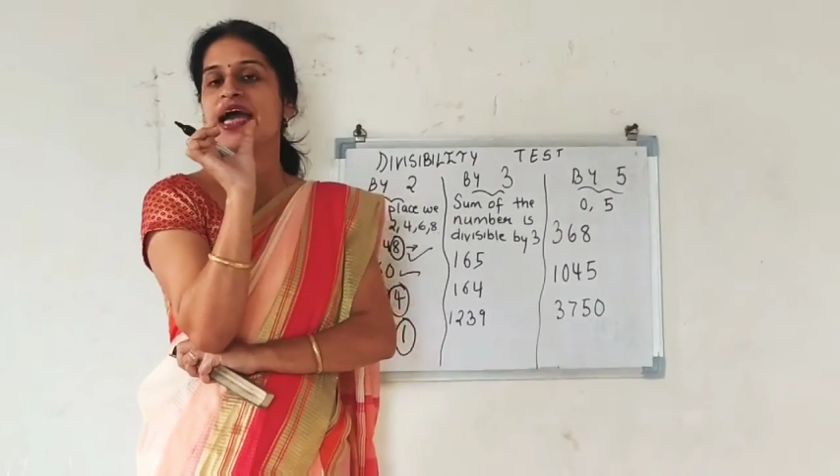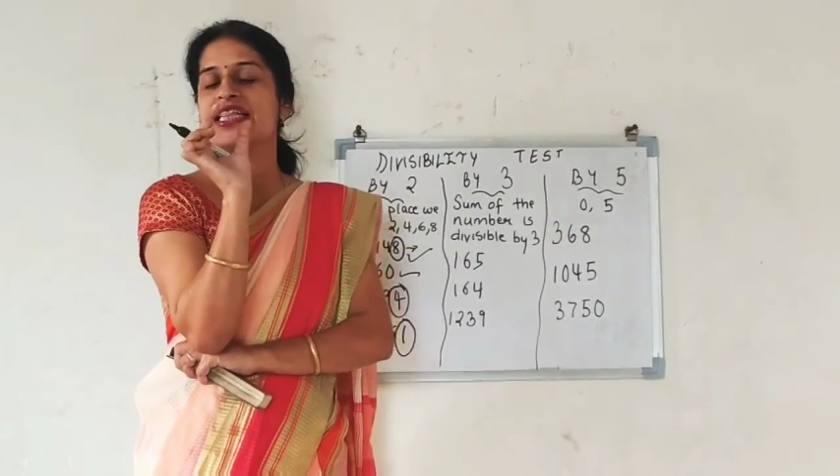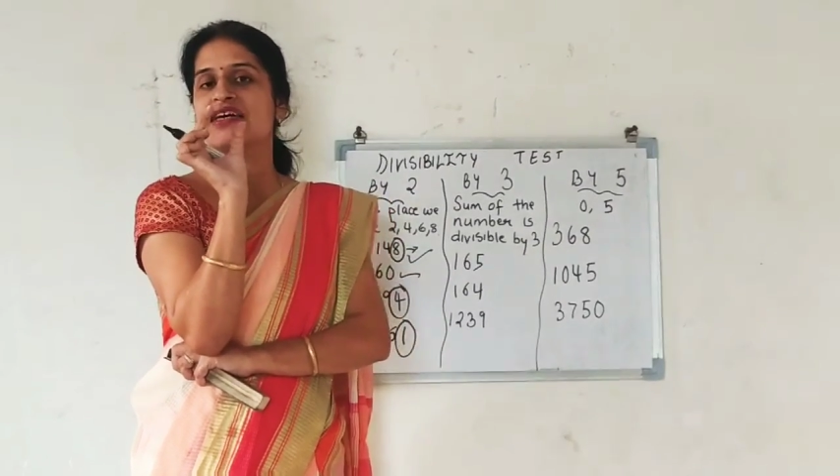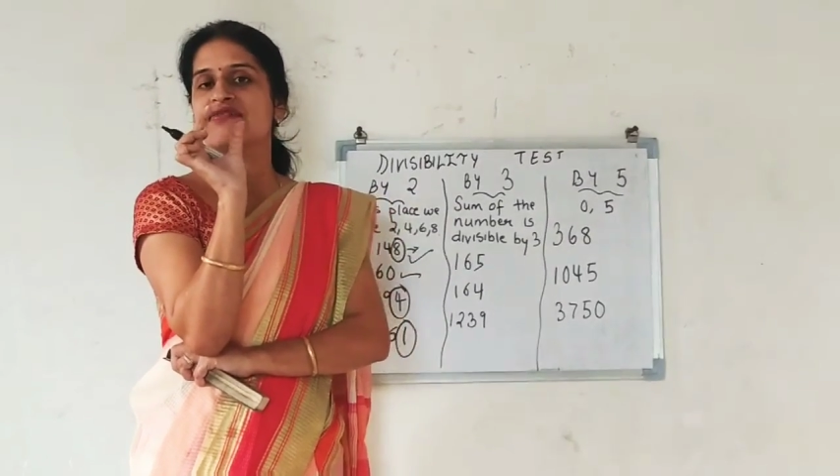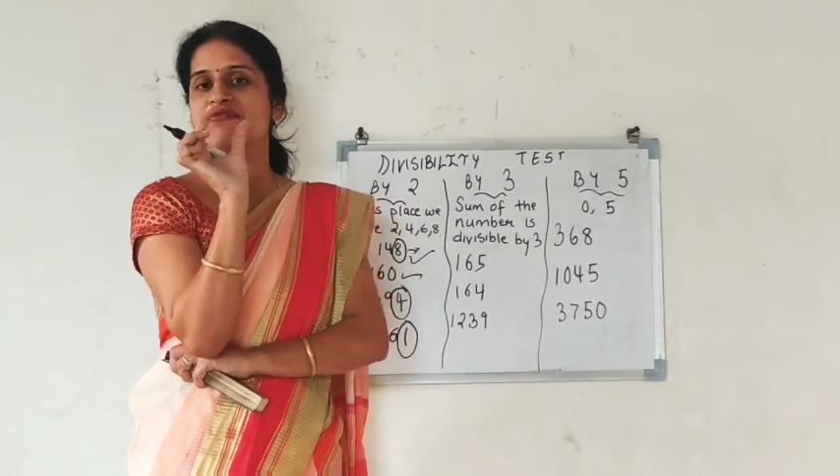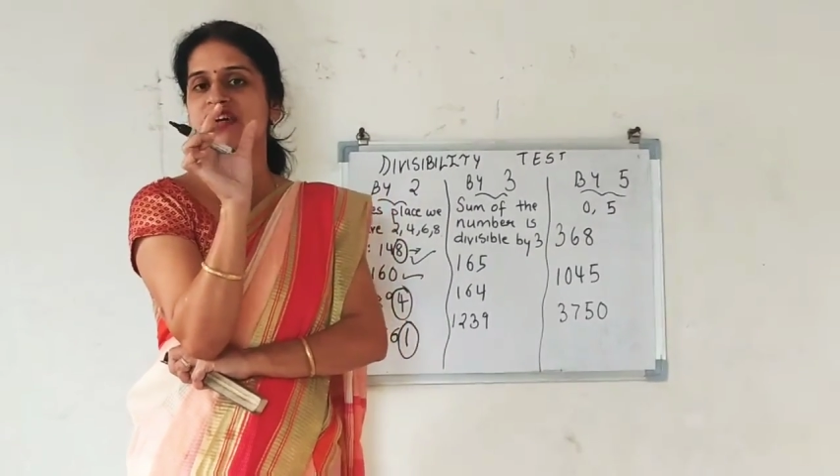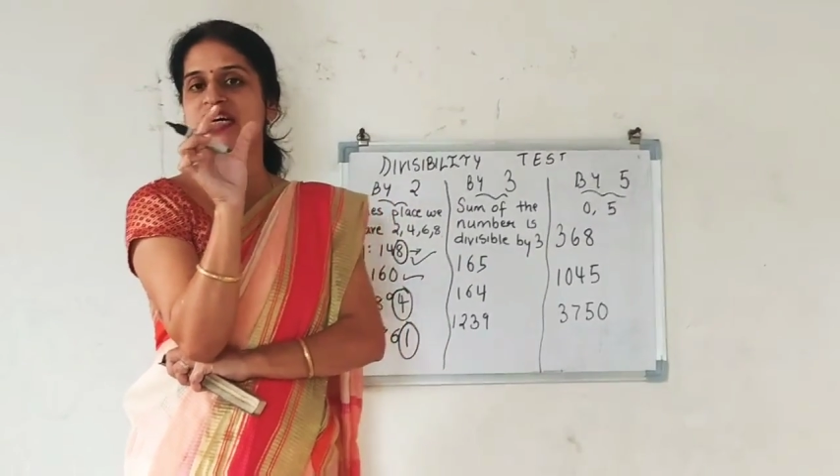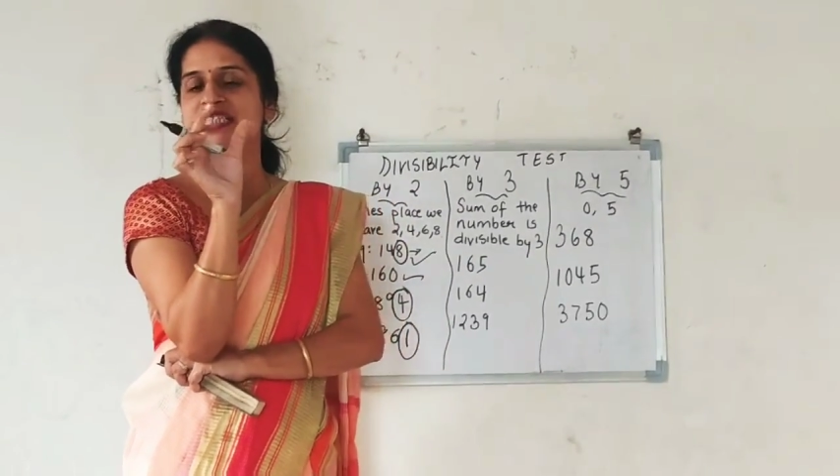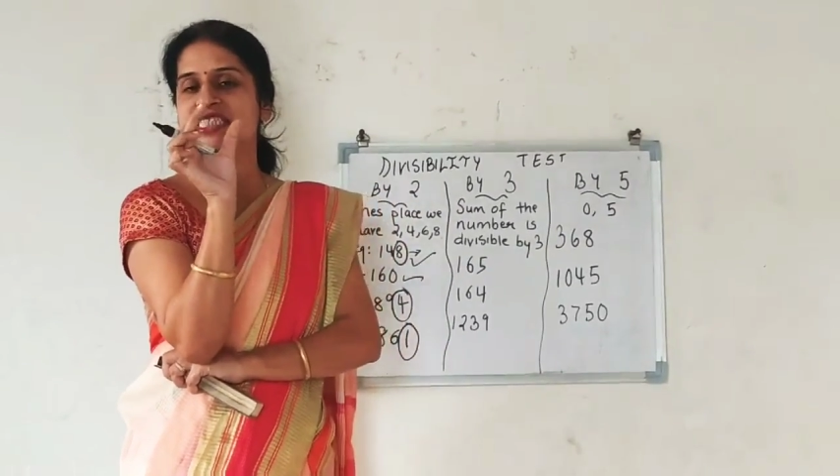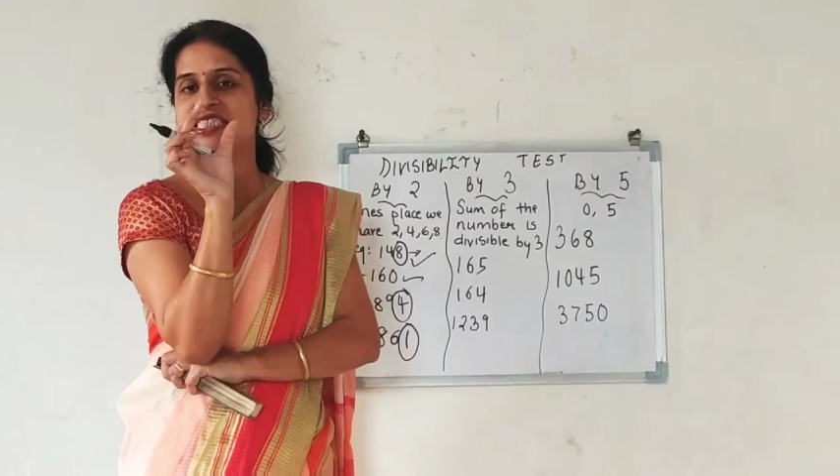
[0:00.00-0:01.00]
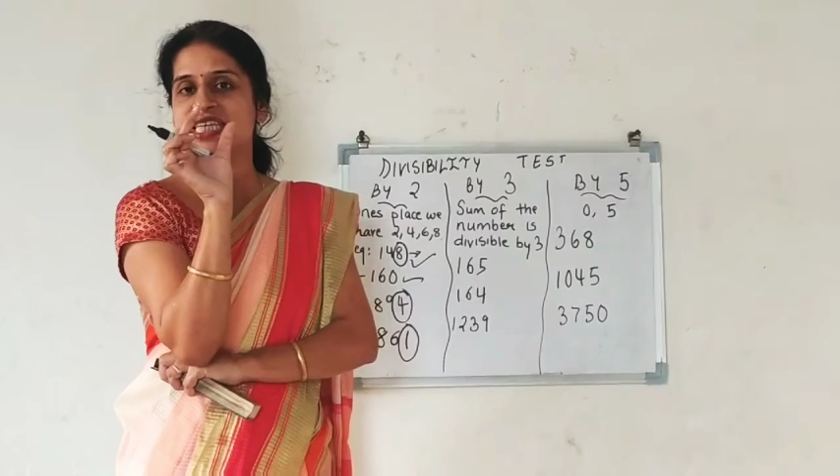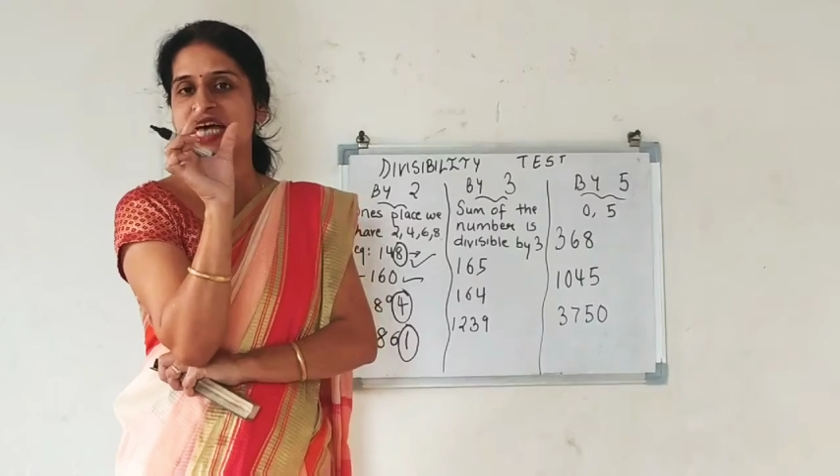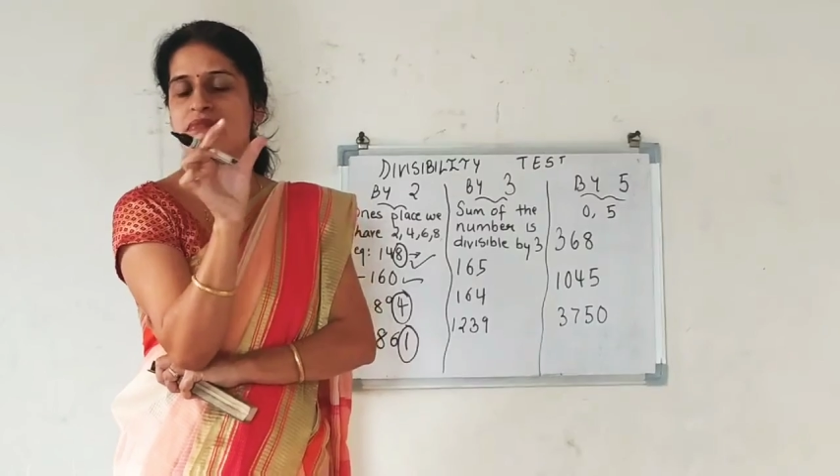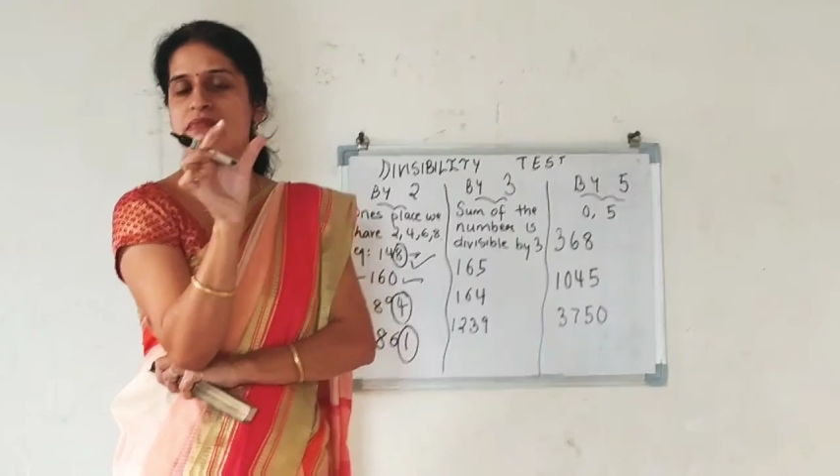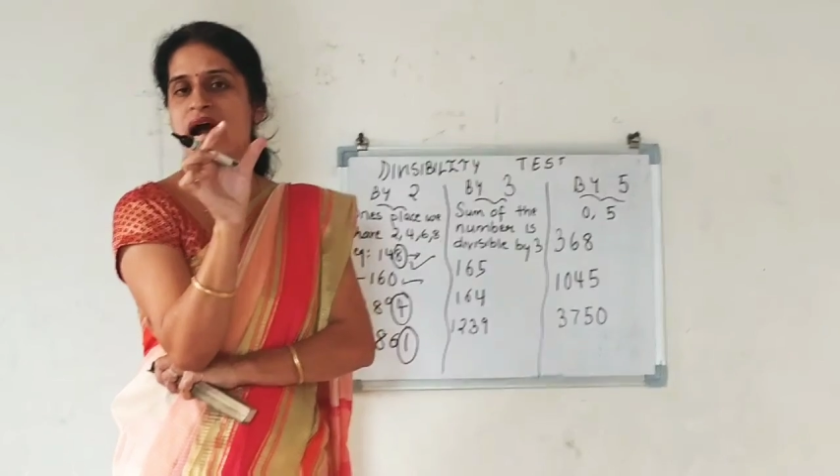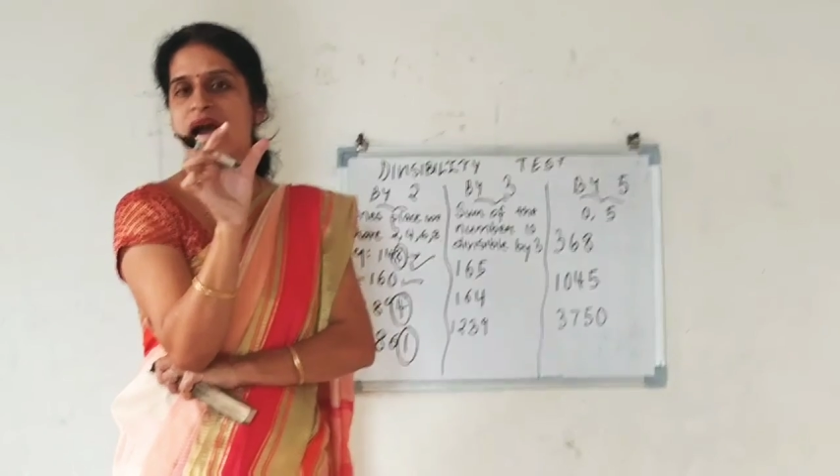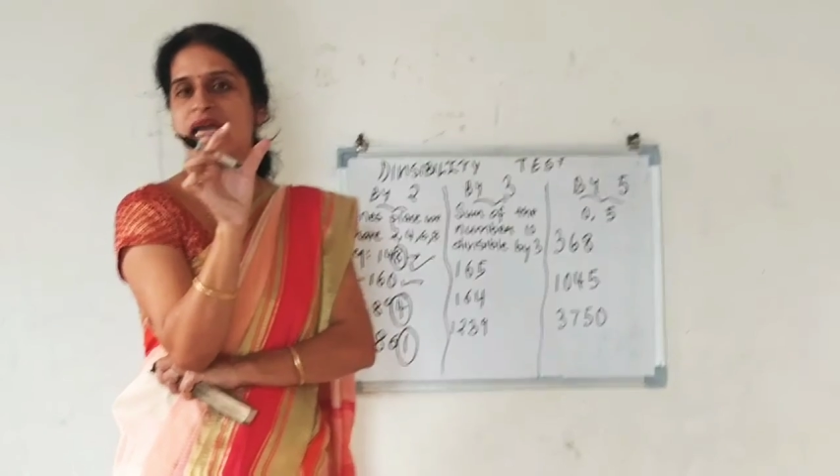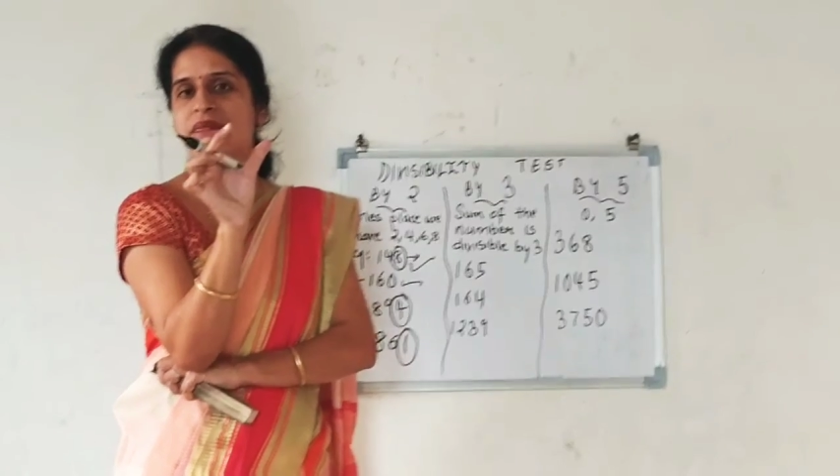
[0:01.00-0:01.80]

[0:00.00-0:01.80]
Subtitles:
By the word sum,